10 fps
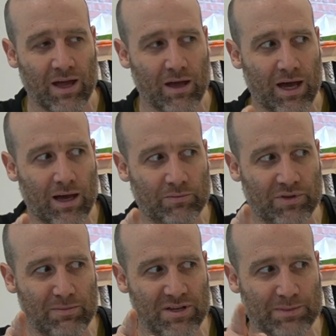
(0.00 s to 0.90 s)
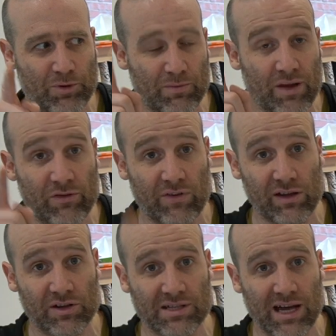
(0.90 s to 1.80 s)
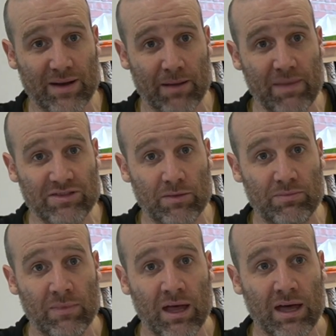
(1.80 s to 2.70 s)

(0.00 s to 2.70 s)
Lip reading: They've been a supporter of mine for a very long time and I met them.